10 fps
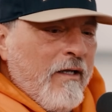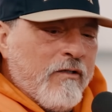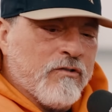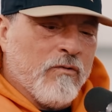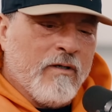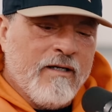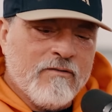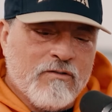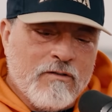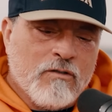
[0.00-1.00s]
So I
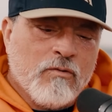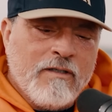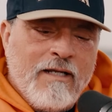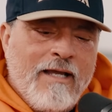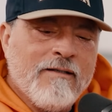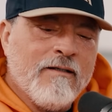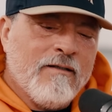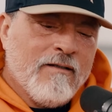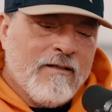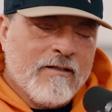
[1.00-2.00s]

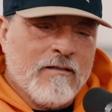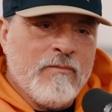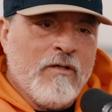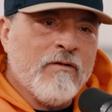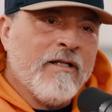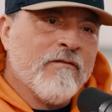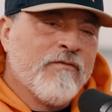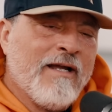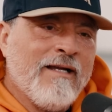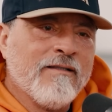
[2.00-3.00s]
created a community of
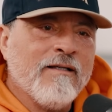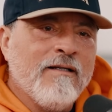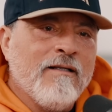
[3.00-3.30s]
faith